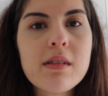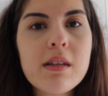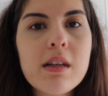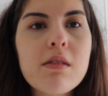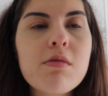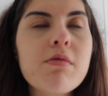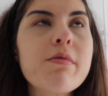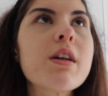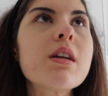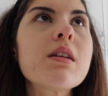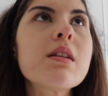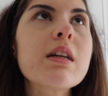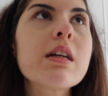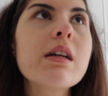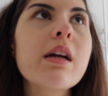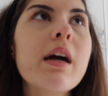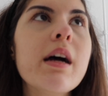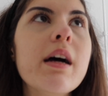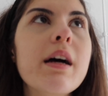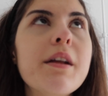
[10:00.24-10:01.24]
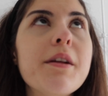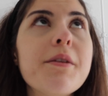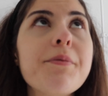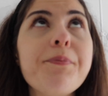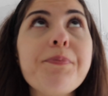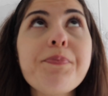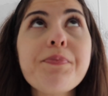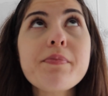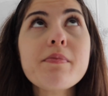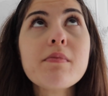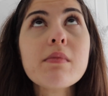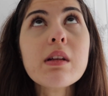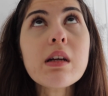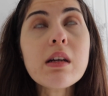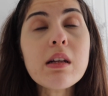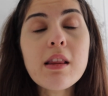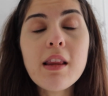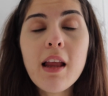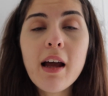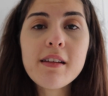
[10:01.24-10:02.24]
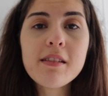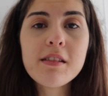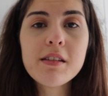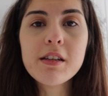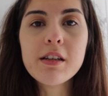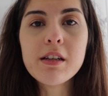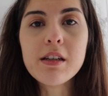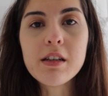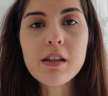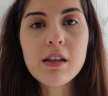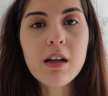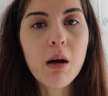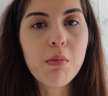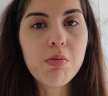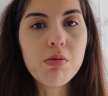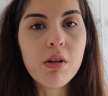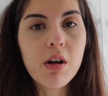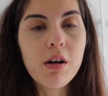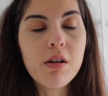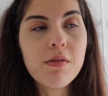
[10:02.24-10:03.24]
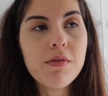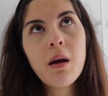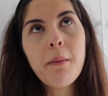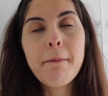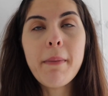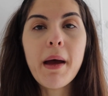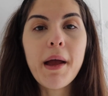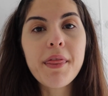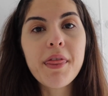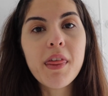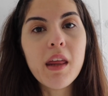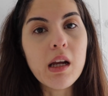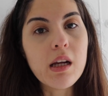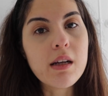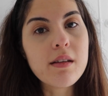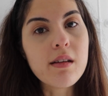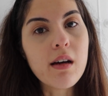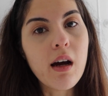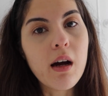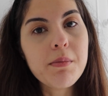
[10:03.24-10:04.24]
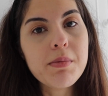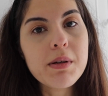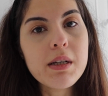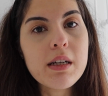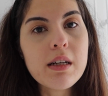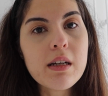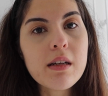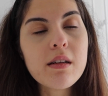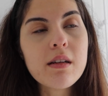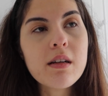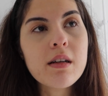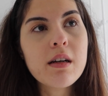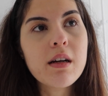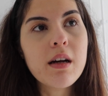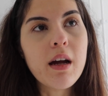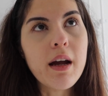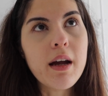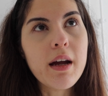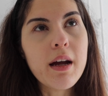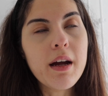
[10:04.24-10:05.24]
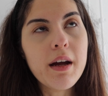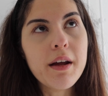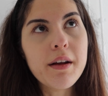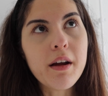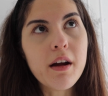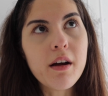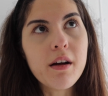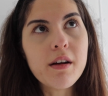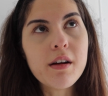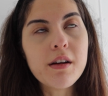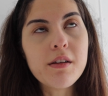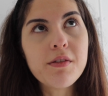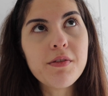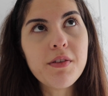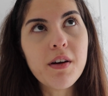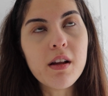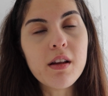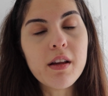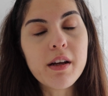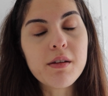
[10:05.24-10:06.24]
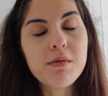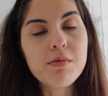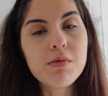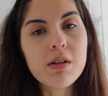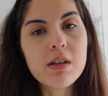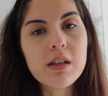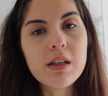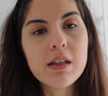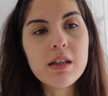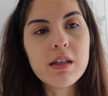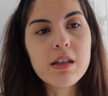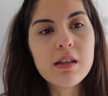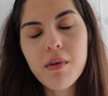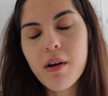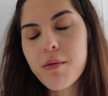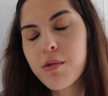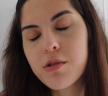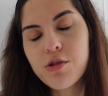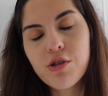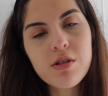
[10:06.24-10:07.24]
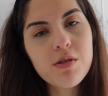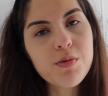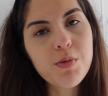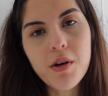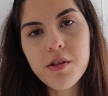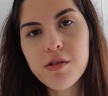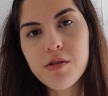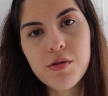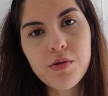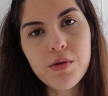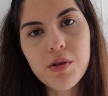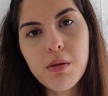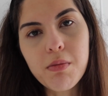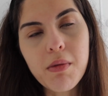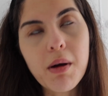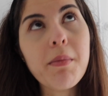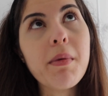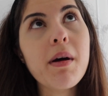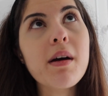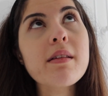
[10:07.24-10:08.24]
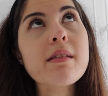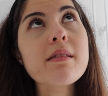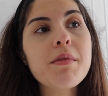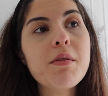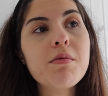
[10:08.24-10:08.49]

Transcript: skin really, and last year a couple of bad things happened and I felt like really, I just wasn't doing my best.